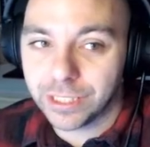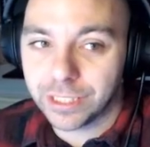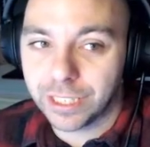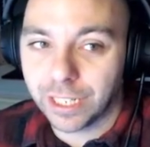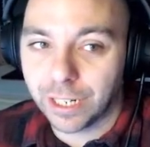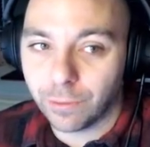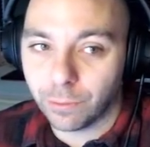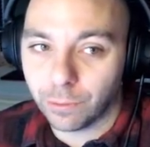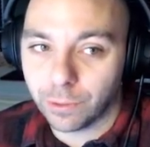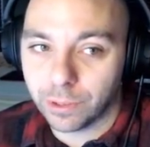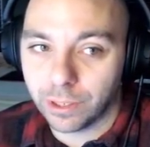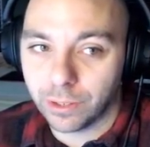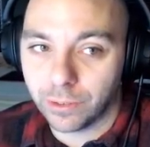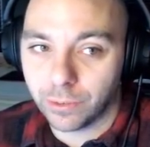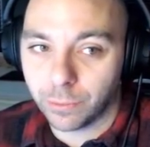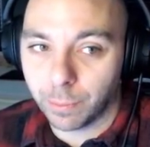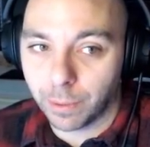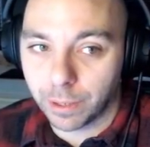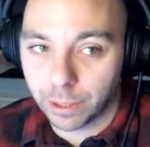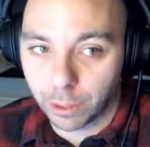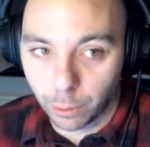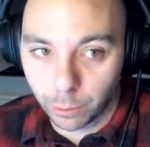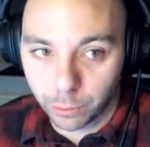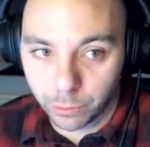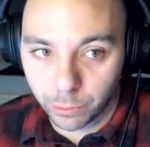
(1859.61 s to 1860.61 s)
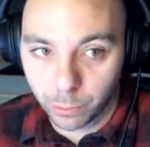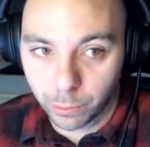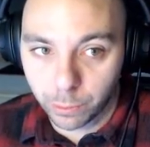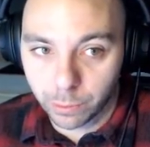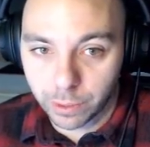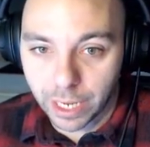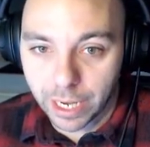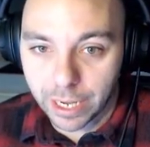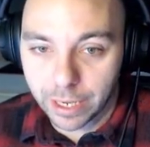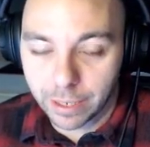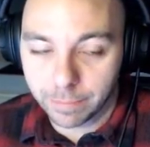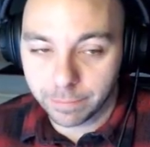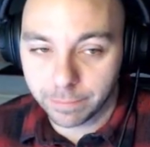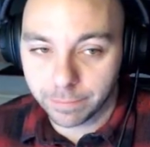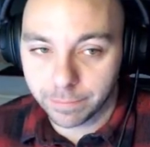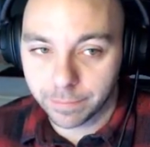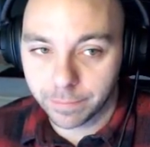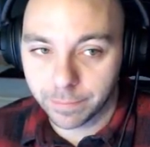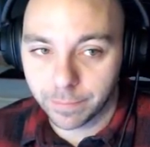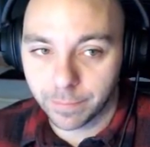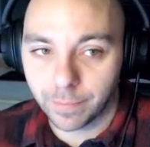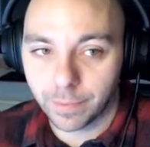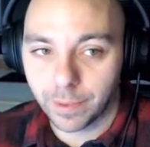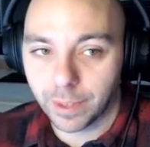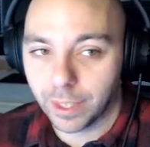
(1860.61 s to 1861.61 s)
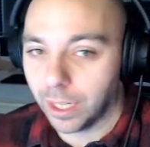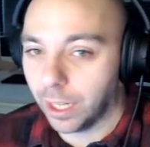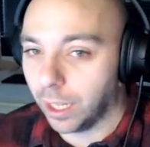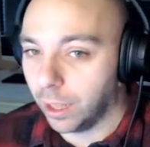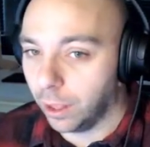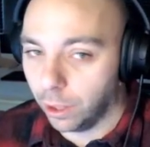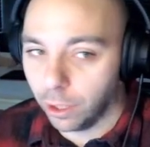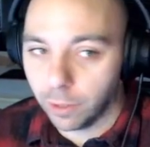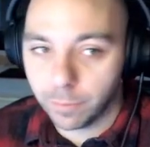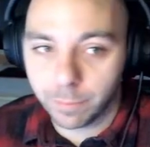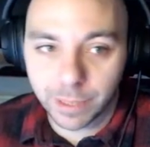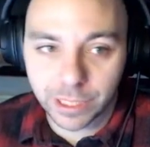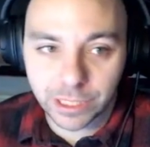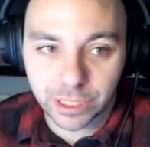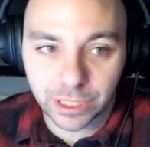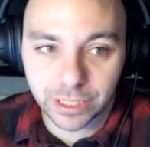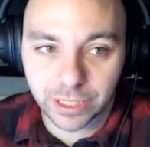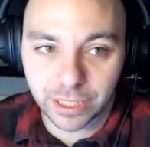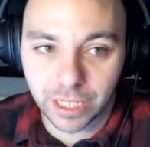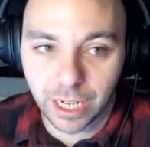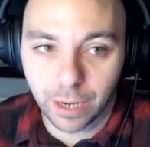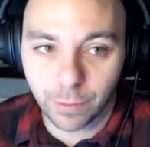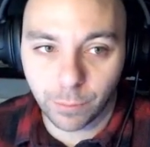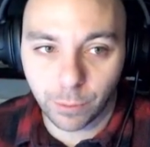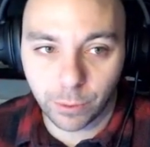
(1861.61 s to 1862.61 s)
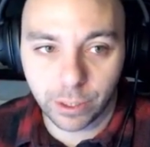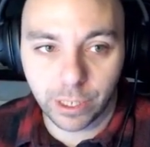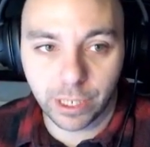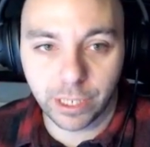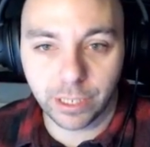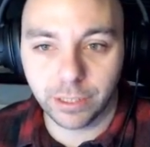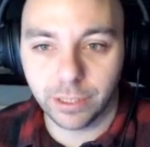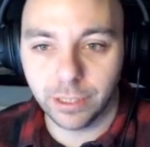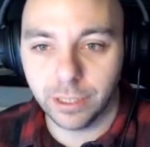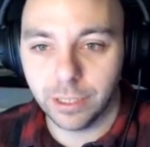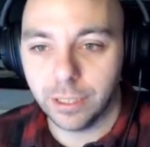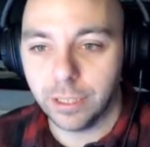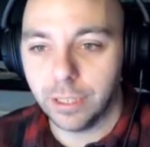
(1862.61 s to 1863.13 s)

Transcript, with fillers: Gathering is my go-to game. I love Magic the Gathering.